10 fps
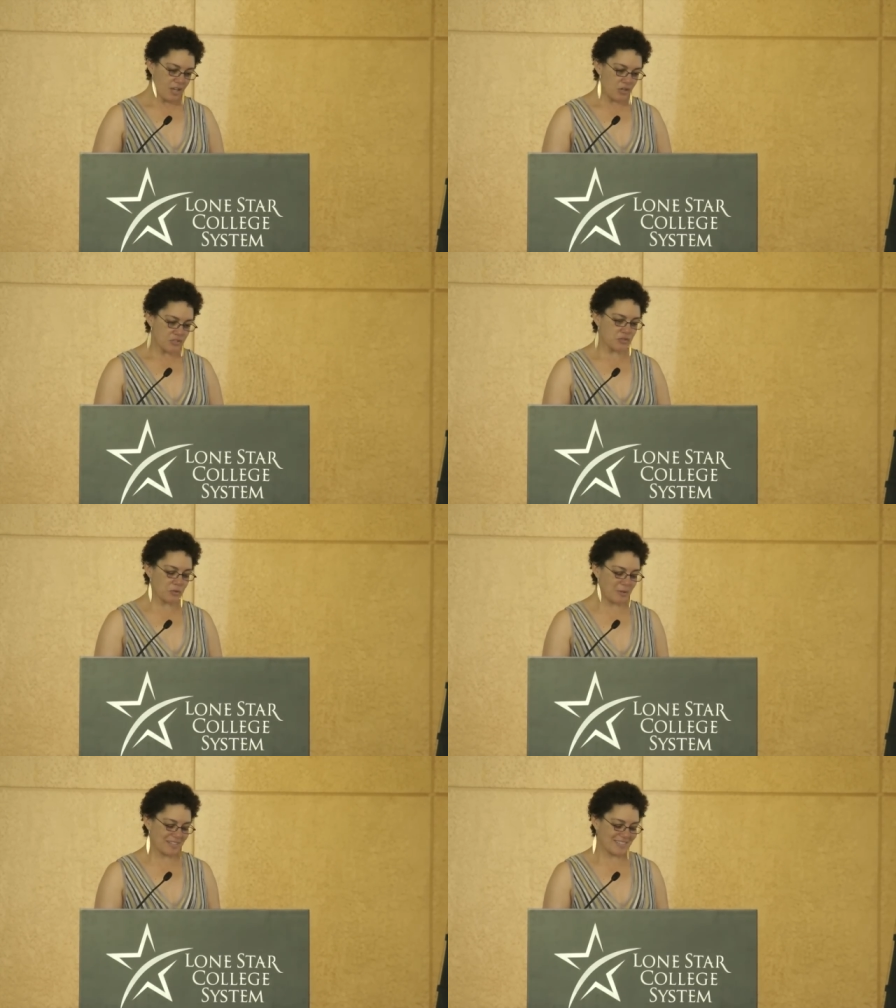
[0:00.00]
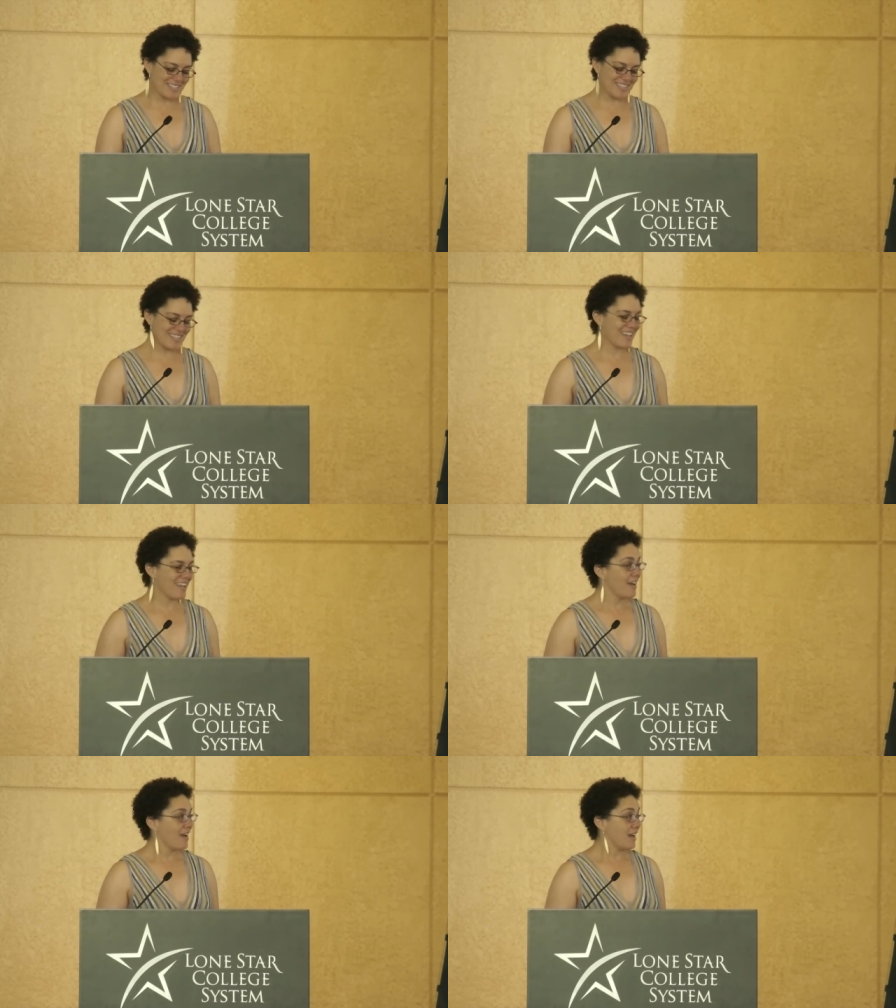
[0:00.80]
also wanted to
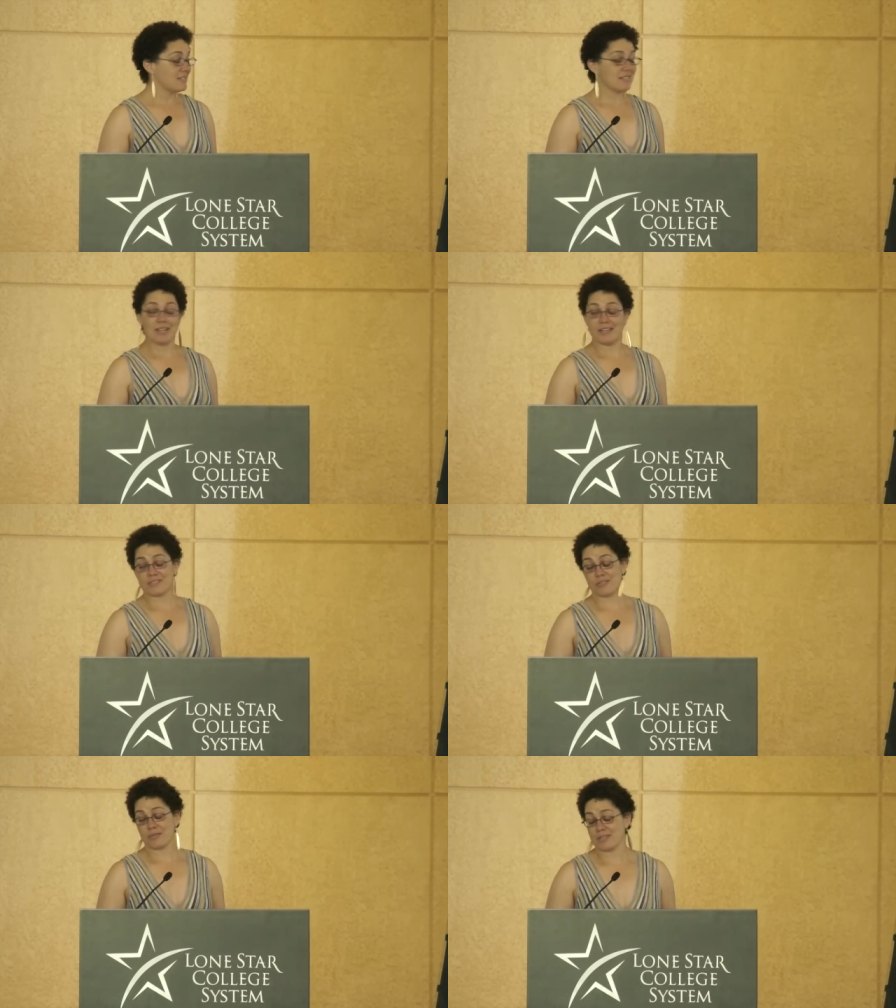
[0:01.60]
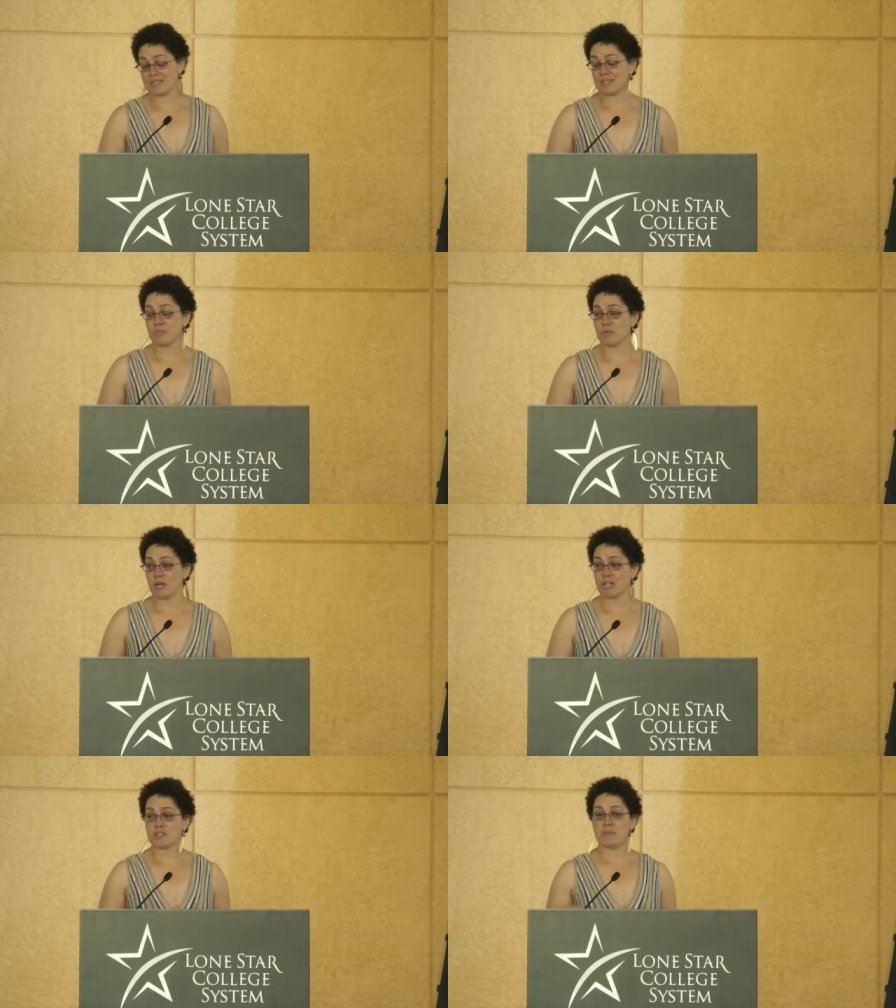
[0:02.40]
say, I do have to throw out some
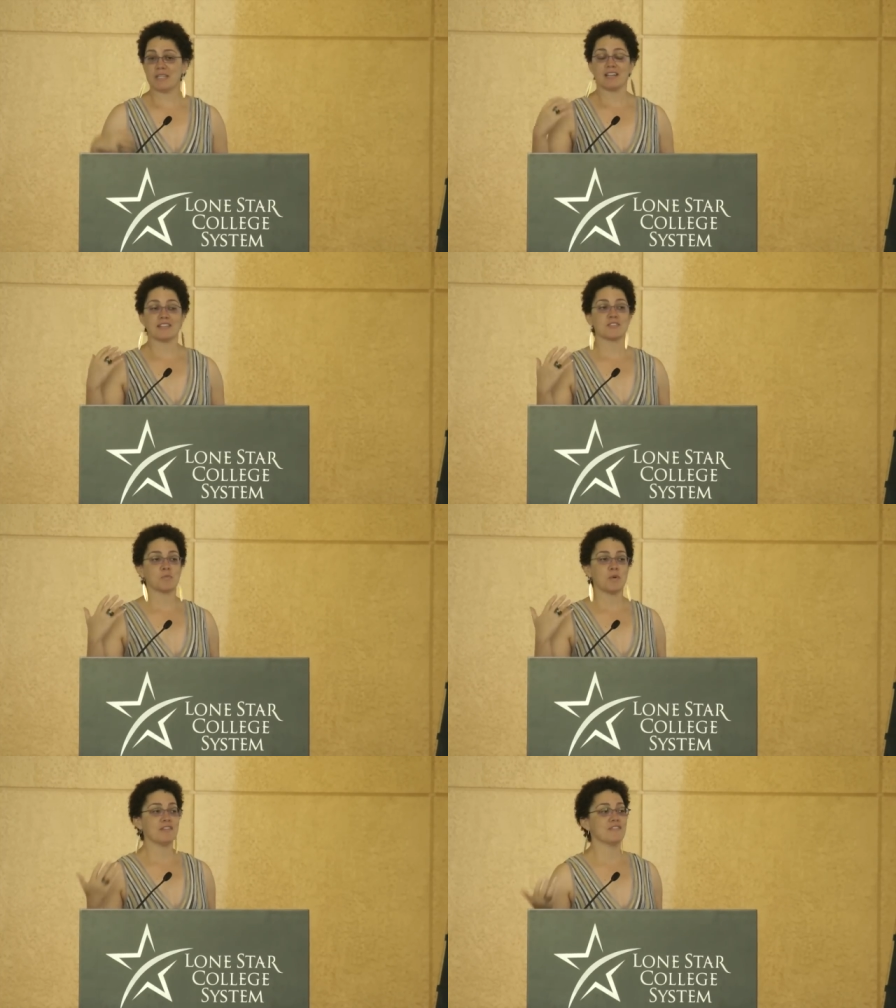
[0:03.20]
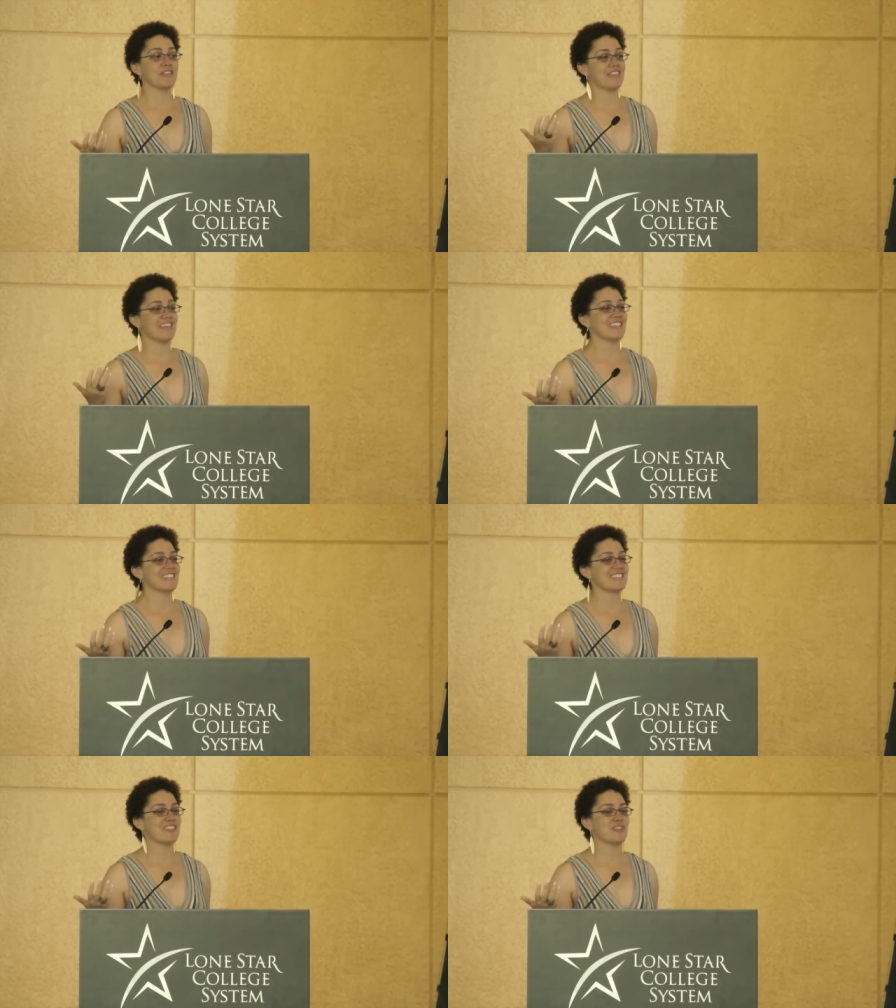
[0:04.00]
remarks, because one of the
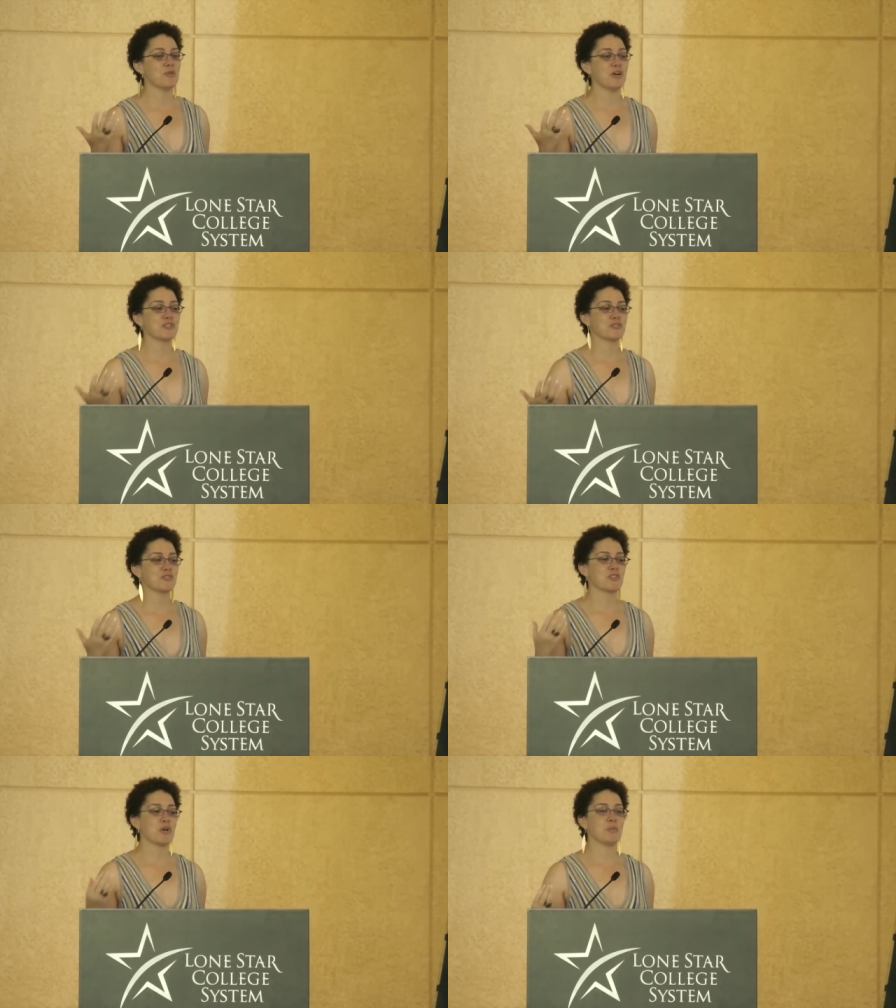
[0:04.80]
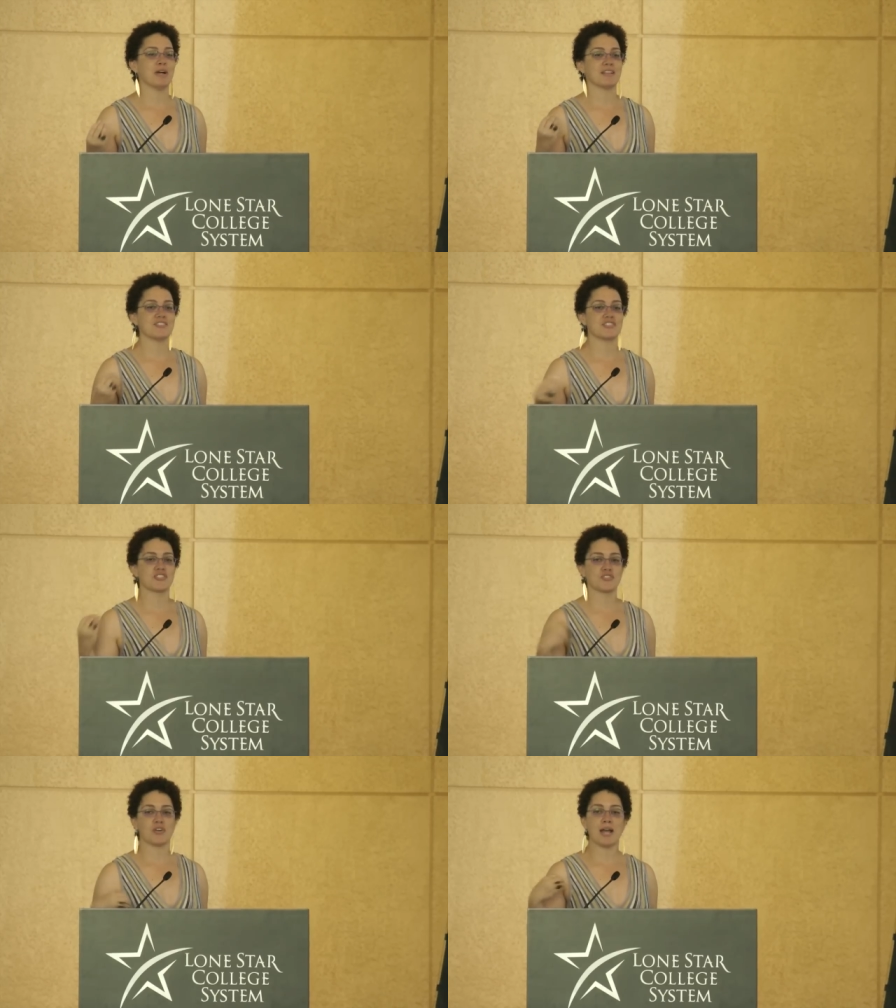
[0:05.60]
things that you all do so well is
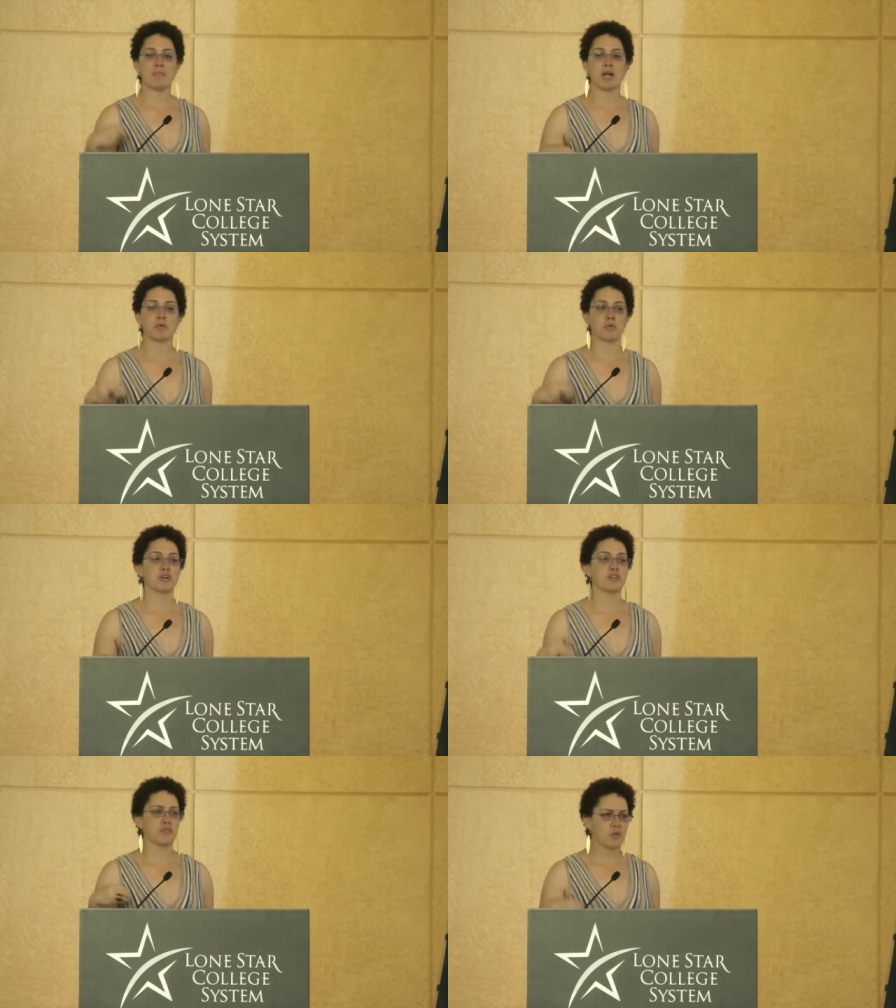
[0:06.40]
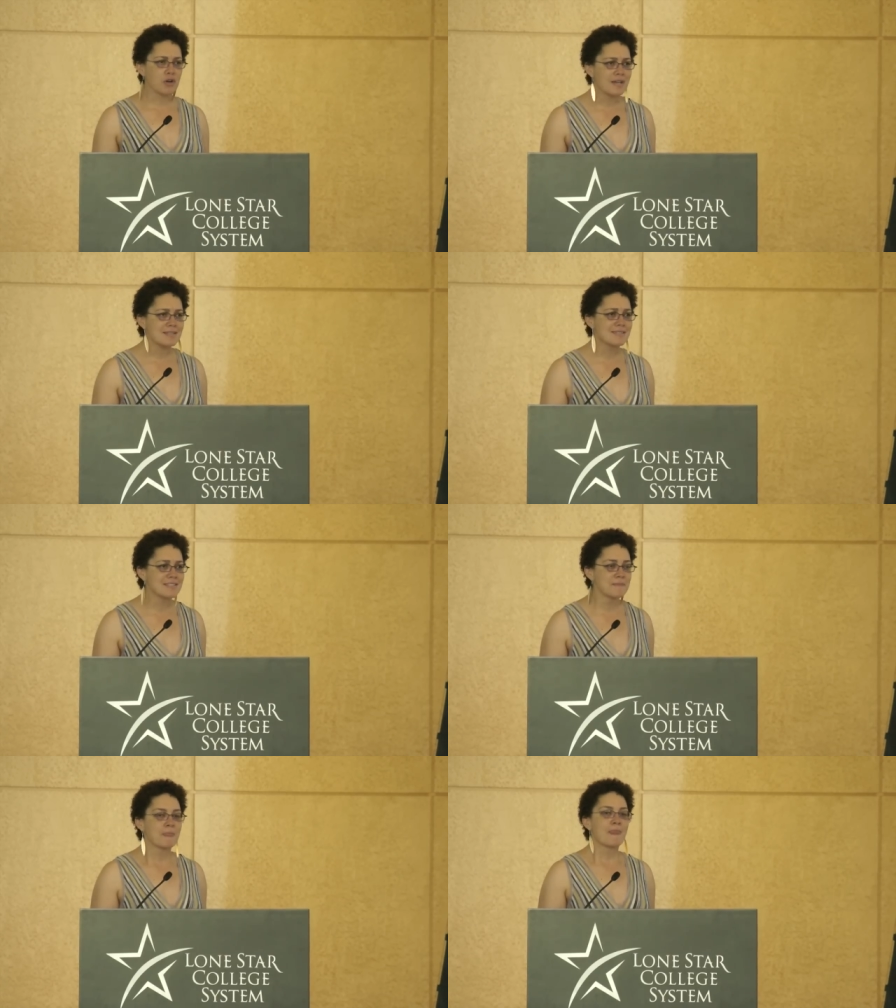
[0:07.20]
describe our work for us.